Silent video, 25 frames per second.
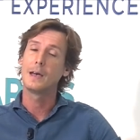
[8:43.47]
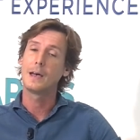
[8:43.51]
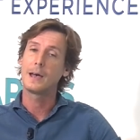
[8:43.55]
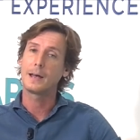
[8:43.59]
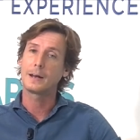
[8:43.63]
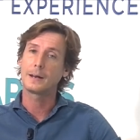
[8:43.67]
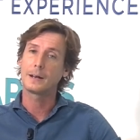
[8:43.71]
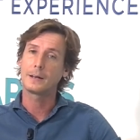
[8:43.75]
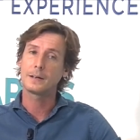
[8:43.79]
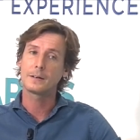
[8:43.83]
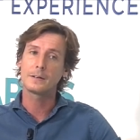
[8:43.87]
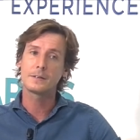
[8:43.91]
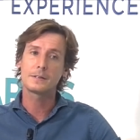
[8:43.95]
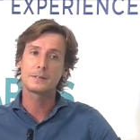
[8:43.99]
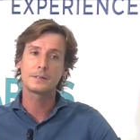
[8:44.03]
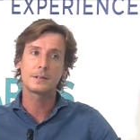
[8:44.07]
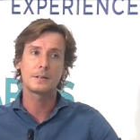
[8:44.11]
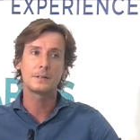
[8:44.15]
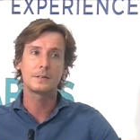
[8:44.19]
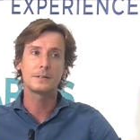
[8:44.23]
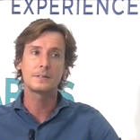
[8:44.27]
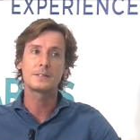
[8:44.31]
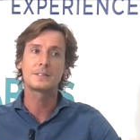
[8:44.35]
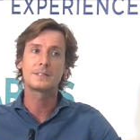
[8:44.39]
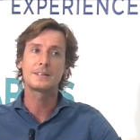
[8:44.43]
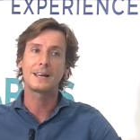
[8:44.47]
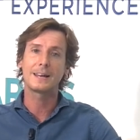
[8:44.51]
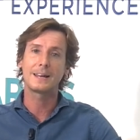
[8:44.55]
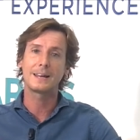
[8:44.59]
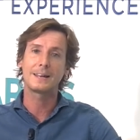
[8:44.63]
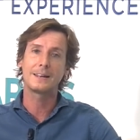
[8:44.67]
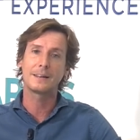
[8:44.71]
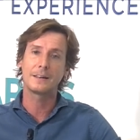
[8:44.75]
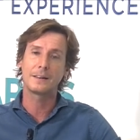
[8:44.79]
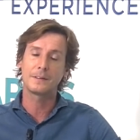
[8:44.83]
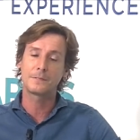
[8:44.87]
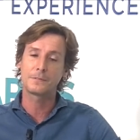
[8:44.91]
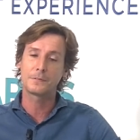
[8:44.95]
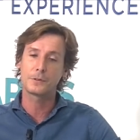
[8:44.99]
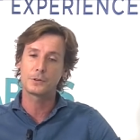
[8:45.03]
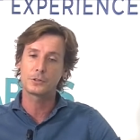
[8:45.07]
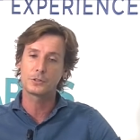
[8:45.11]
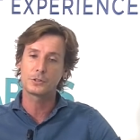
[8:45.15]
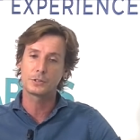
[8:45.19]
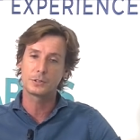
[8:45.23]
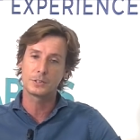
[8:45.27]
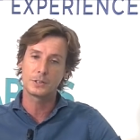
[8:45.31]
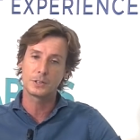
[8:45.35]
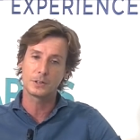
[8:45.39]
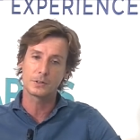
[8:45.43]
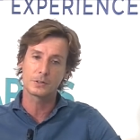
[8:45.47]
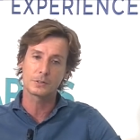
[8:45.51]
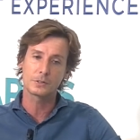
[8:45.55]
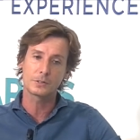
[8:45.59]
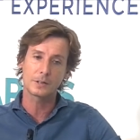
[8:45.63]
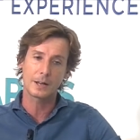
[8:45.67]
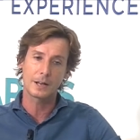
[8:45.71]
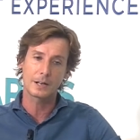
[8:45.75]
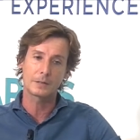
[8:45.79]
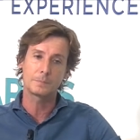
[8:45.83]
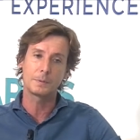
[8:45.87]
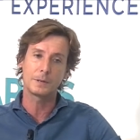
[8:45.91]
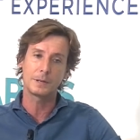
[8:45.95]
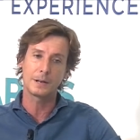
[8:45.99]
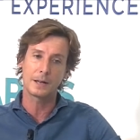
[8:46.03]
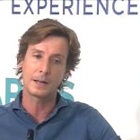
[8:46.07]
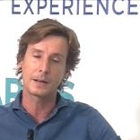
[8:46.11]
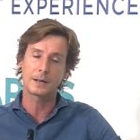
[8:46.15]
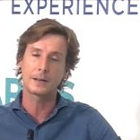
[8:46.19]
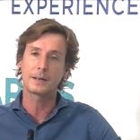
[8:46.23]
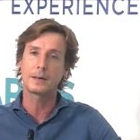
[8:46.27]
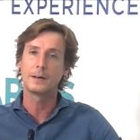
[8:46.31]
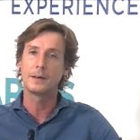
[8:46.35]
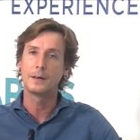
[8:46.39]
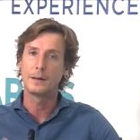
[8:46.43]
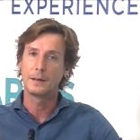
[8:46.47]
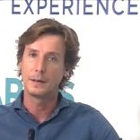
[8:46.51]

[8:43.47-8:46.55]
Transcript: And I understand this uh, first years has been like